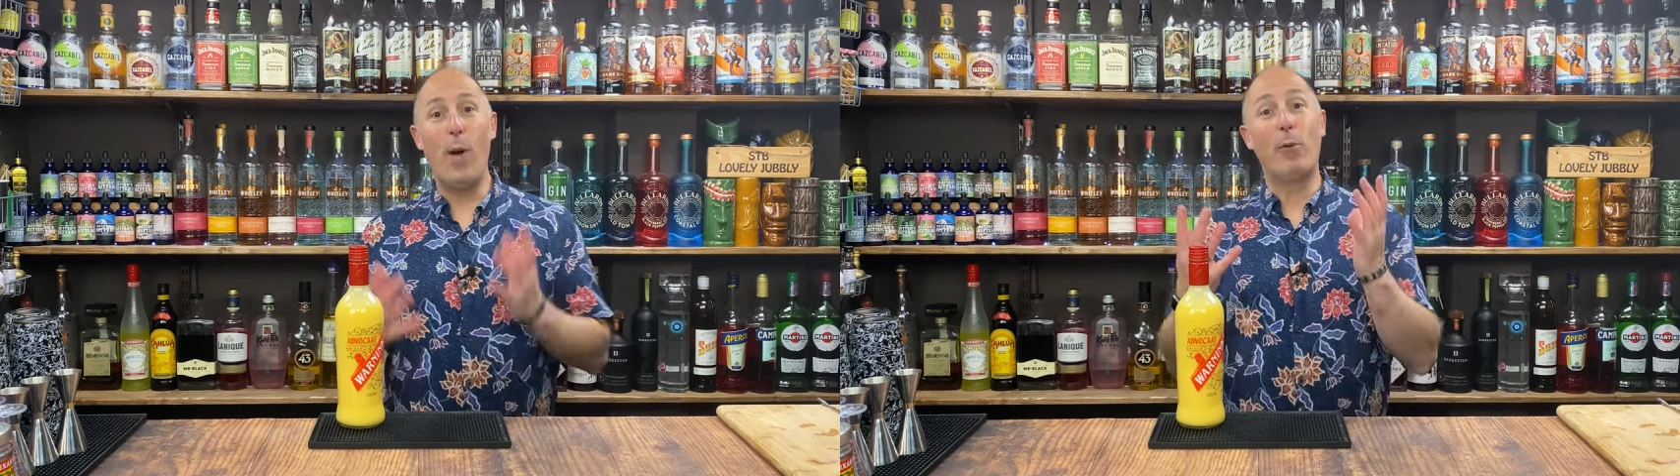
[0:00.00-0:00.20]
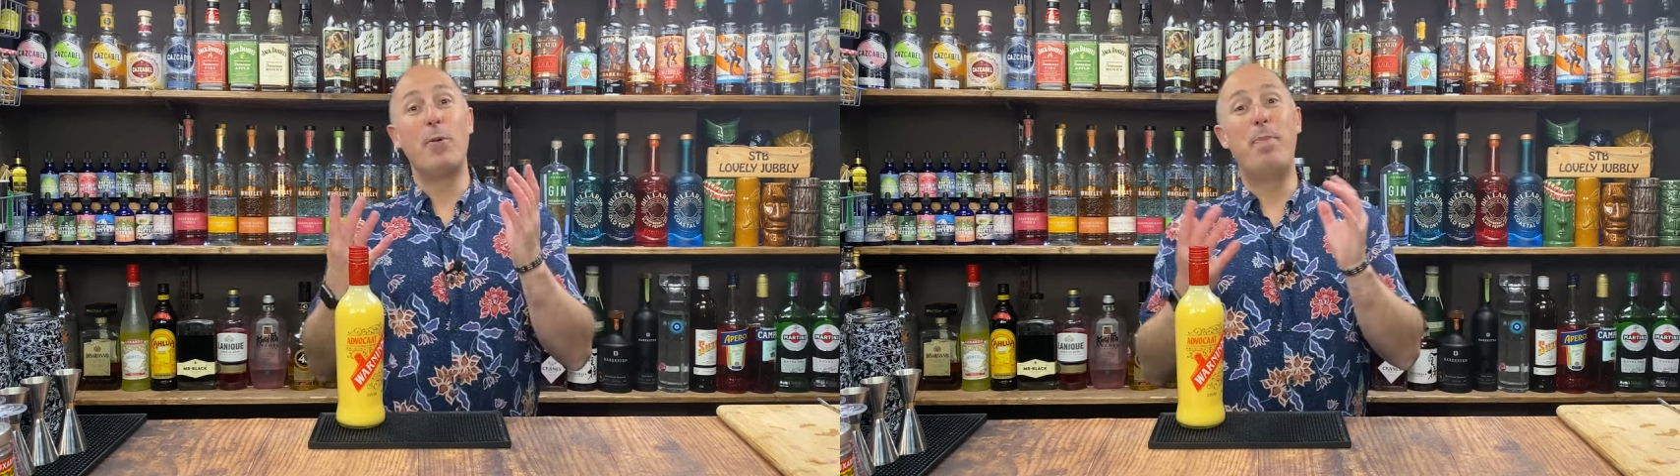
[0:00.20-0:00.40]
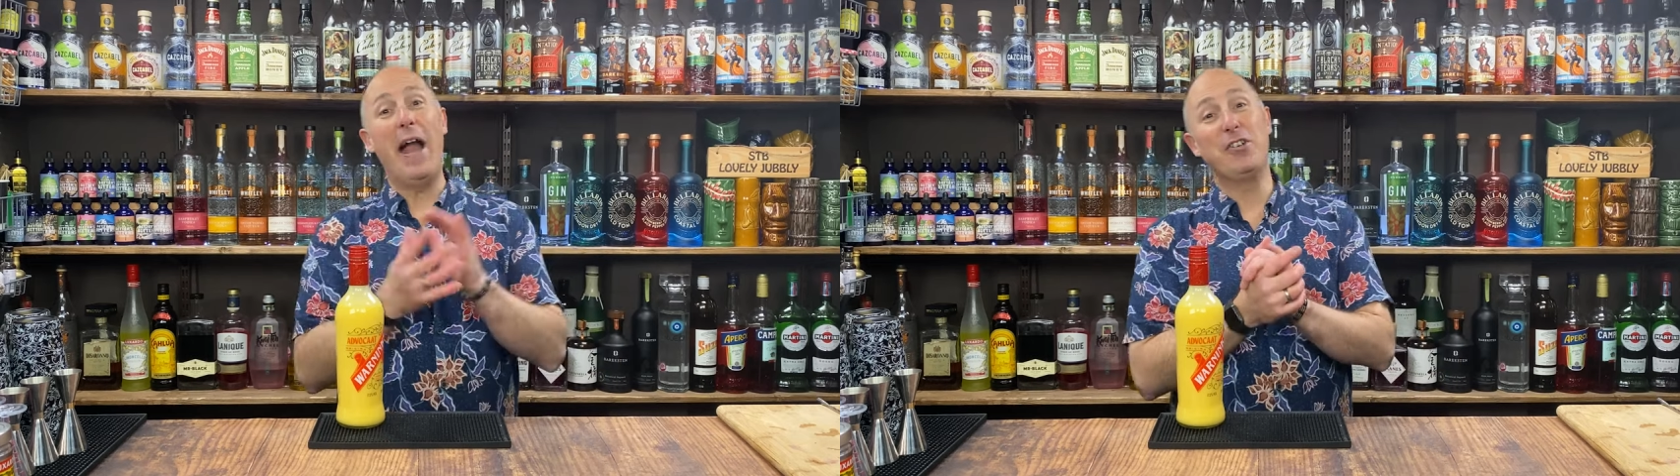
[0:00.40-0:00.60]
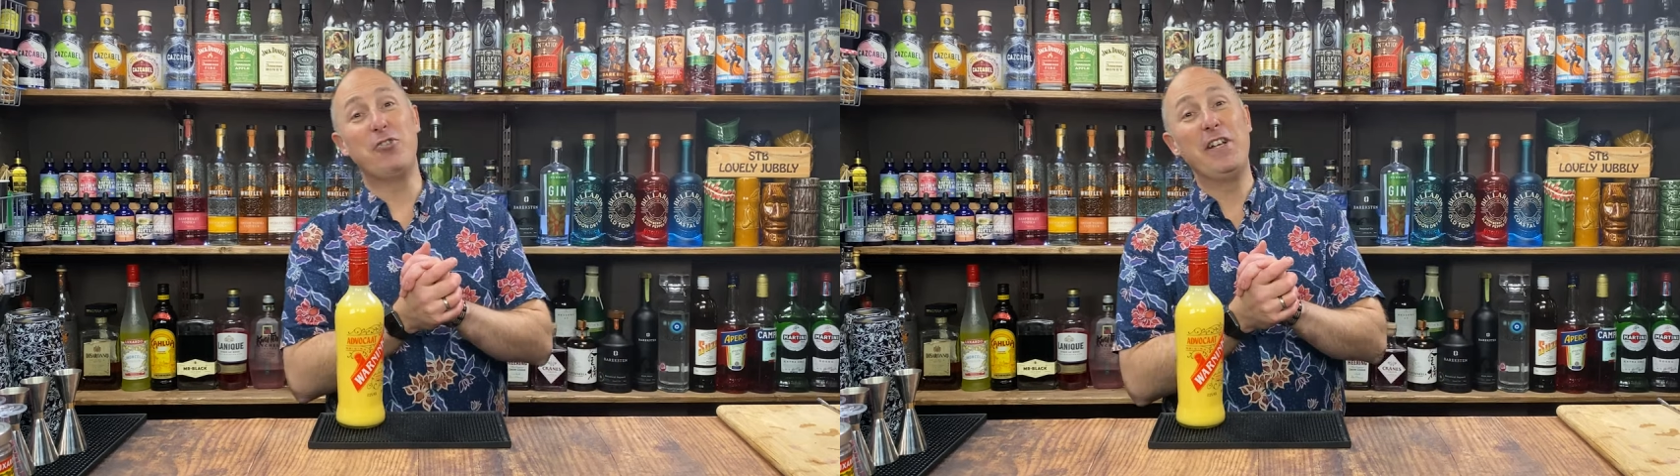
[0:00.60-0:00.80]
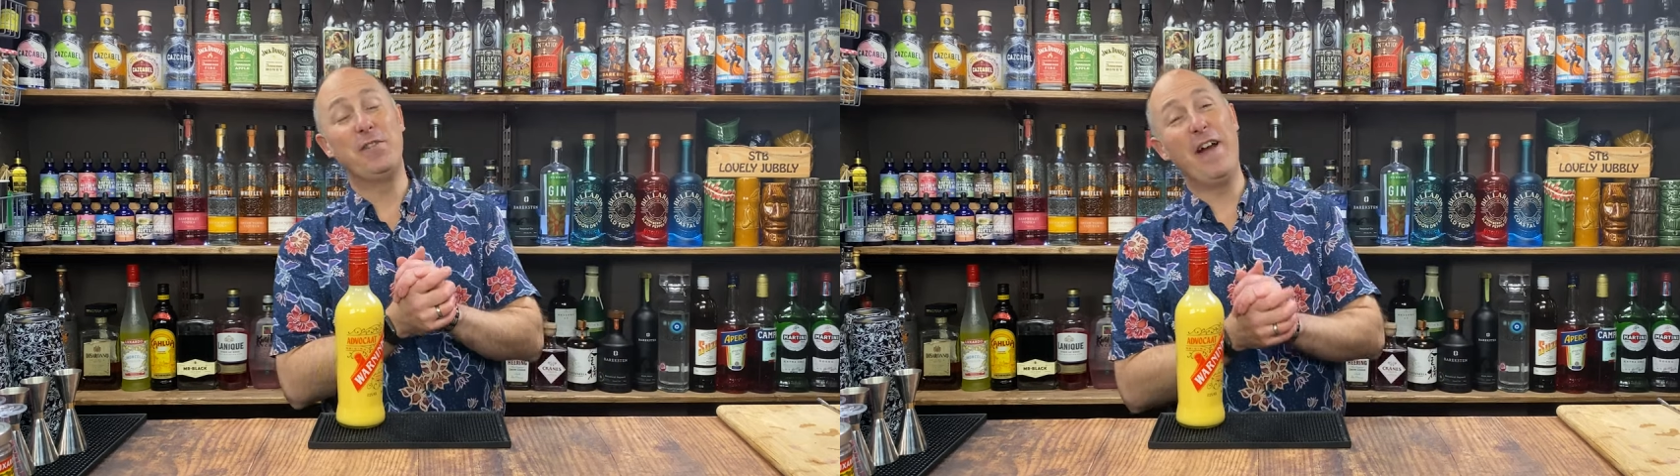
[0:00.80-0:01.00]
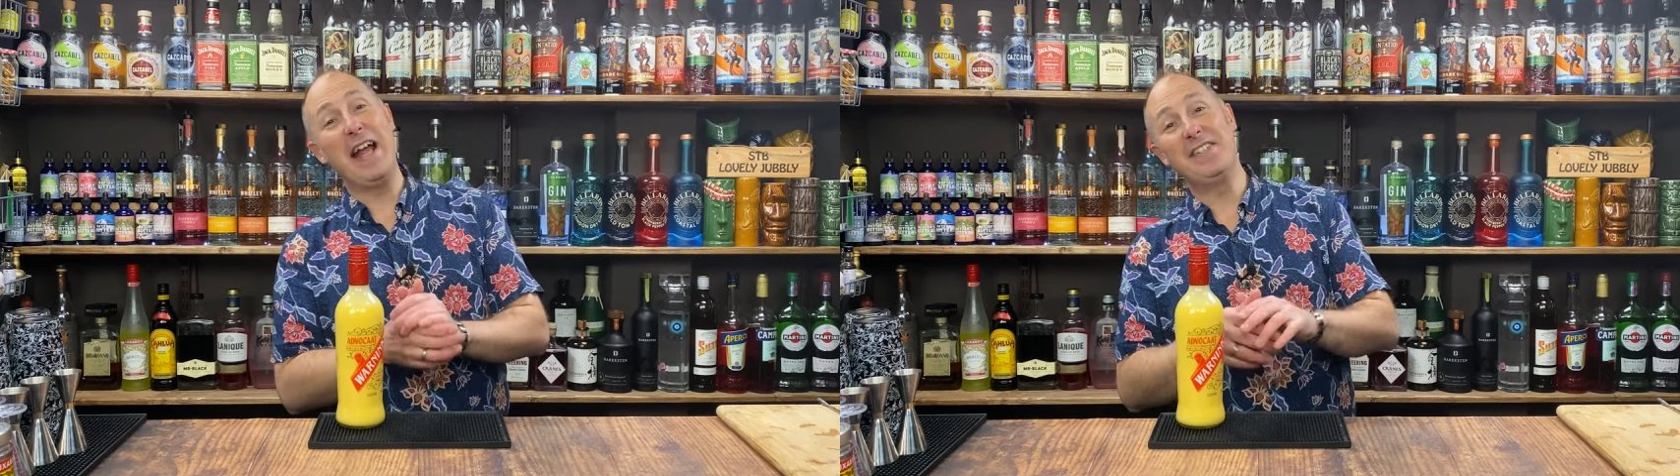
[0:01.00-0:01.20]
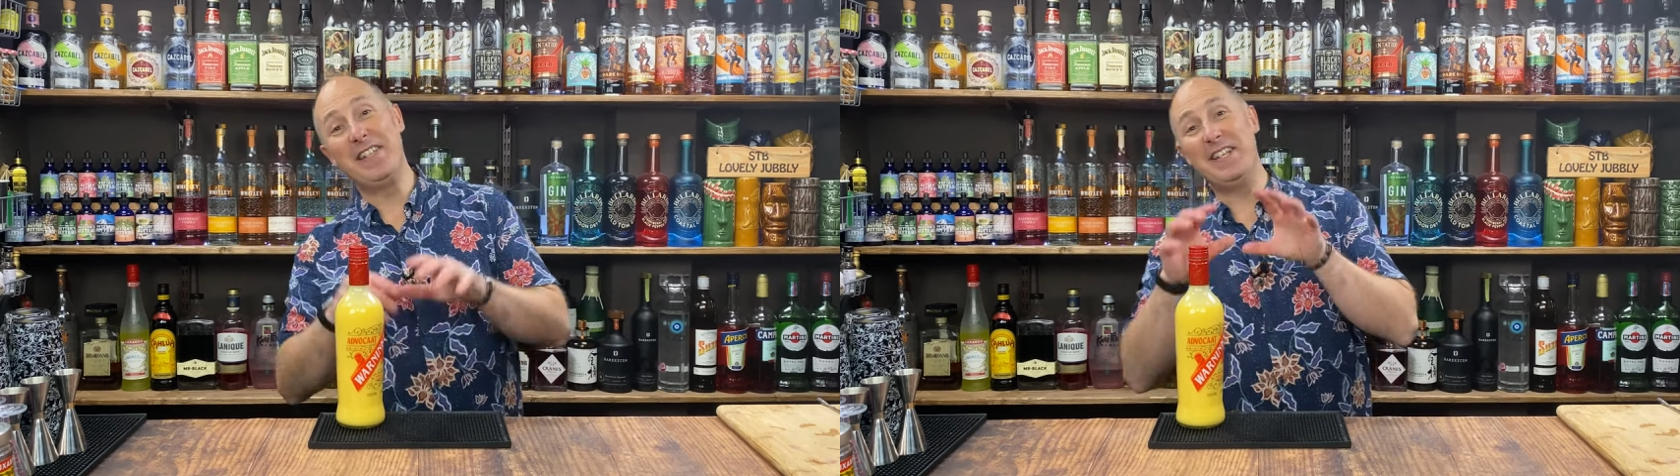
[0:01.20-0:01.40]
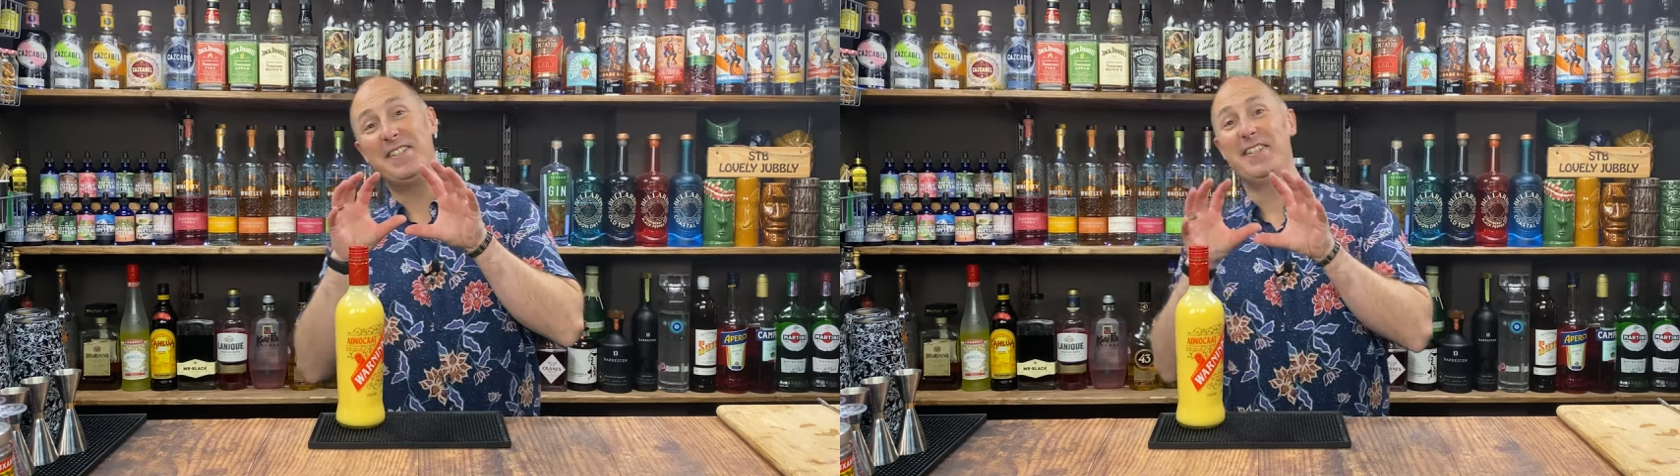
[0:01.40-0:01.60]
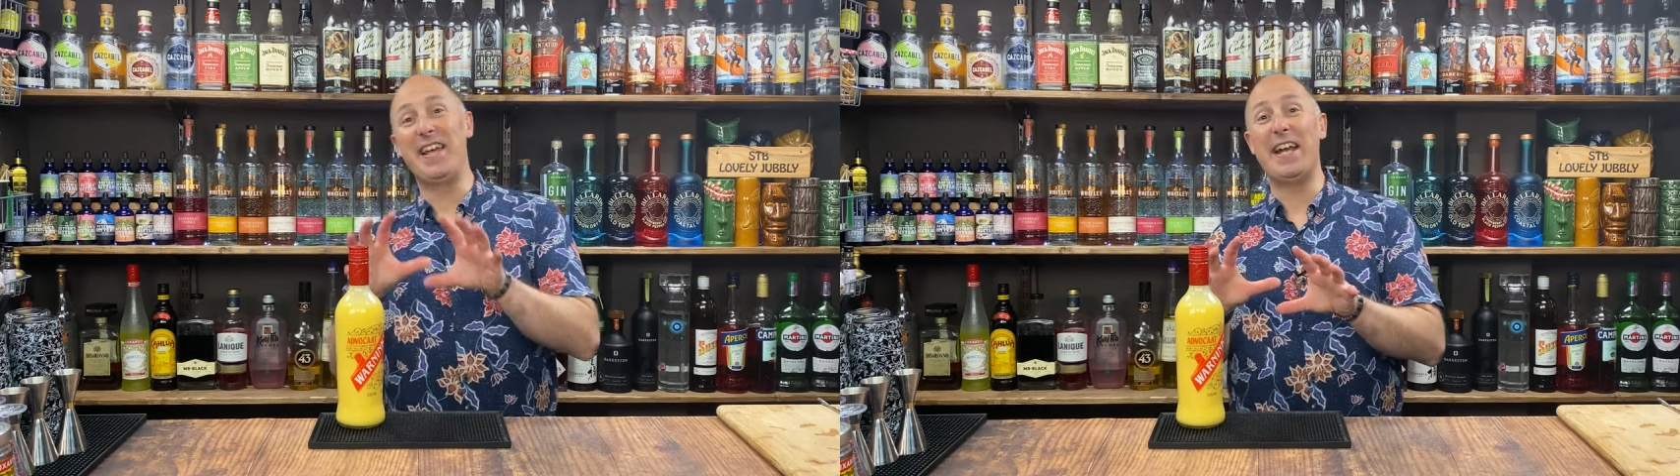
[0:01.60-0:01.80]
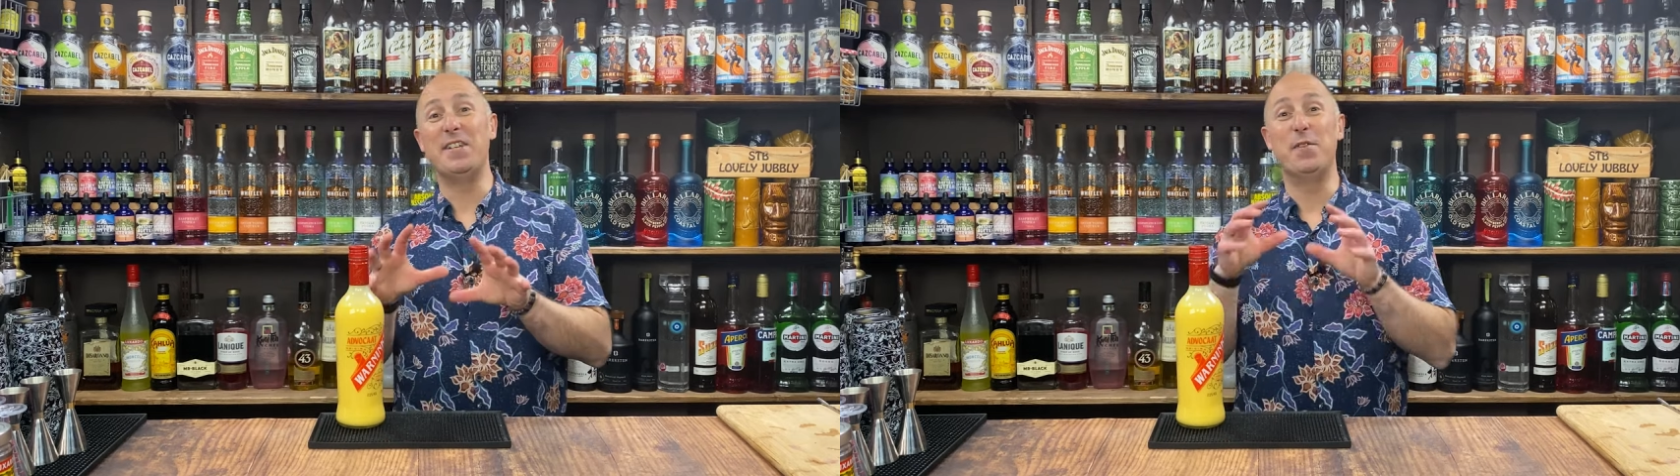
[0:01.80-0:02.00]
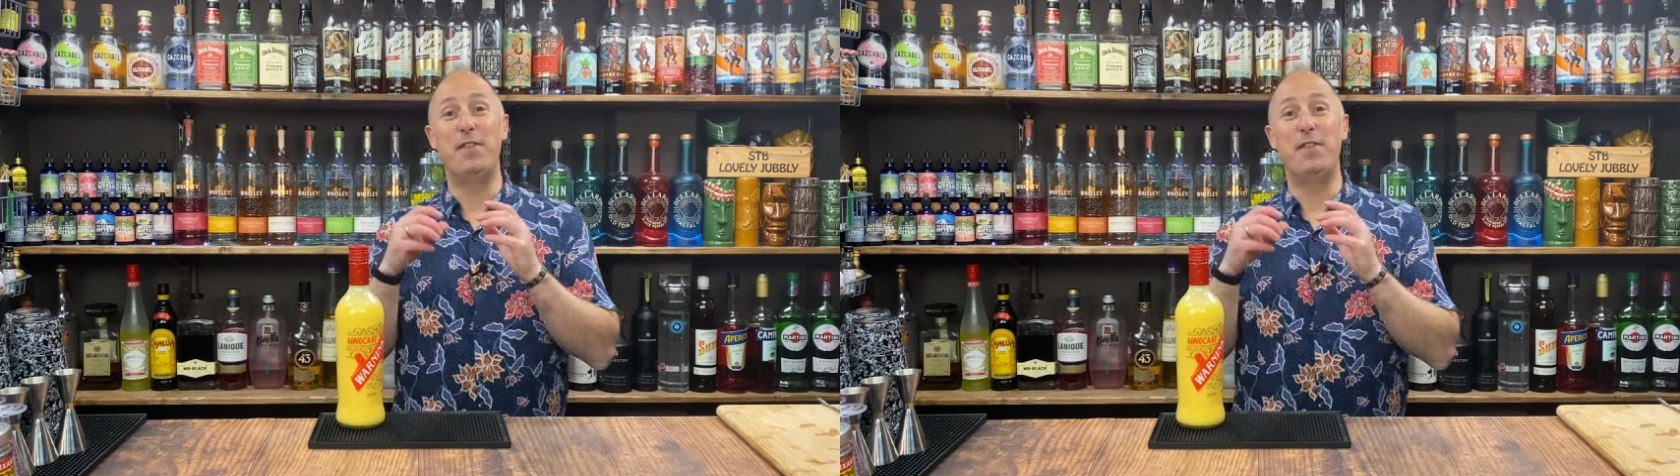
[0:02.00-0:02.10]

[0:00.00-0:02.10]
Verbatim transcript: Welcome back drinks fans and in today's